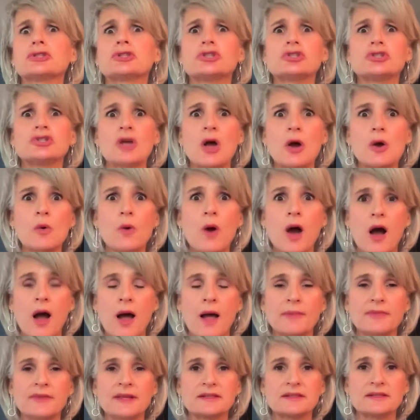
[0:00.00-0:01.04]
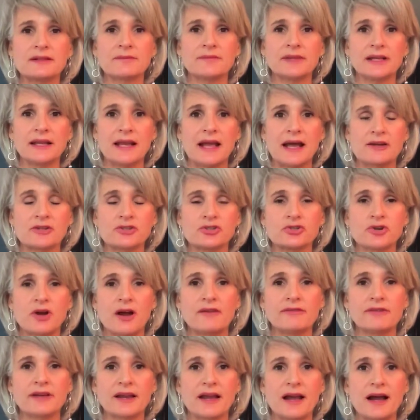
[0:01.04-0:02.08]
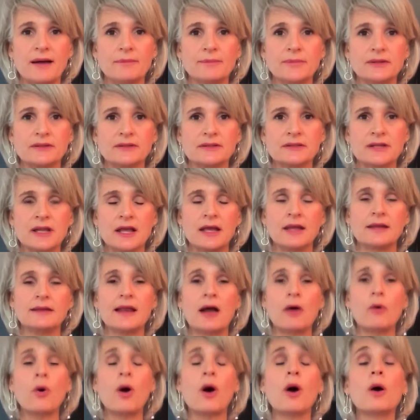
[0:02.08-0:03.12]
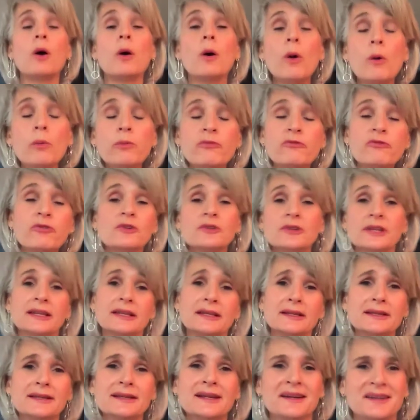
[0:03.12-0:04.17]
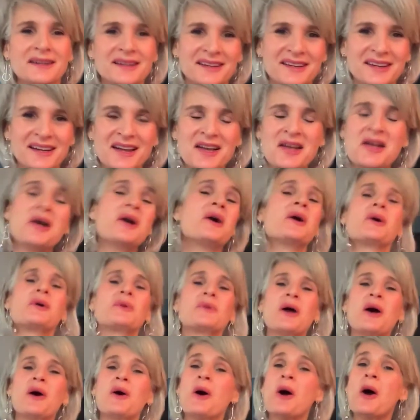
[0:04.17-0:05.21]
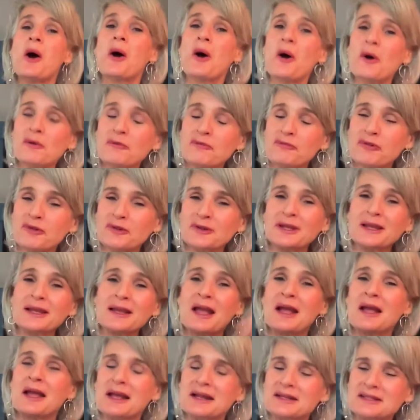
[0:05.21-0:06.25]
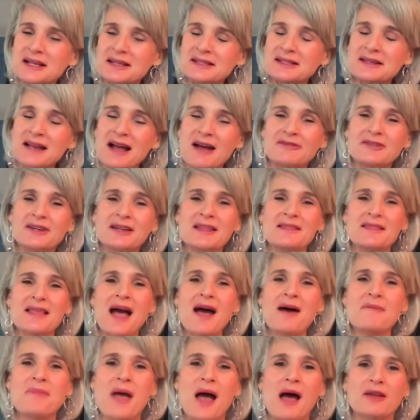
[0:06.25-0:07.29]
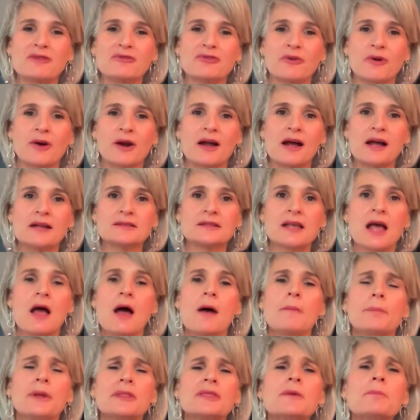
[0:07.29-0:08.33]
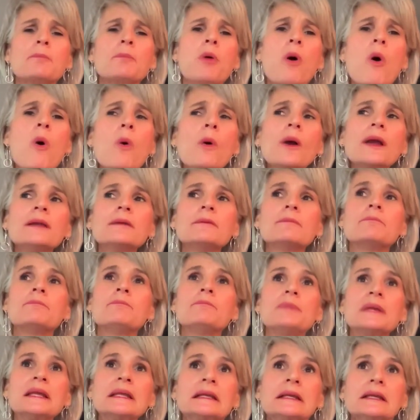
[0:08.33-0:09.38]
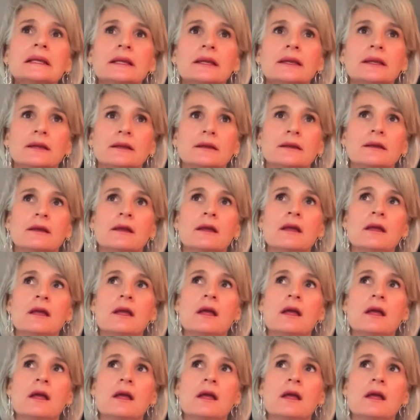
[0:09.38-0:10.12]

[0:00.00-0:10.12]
so hot that something catastrophic happens. Now, hopefully, well, hopefully it doesn't have to get that bad for us. But the point being,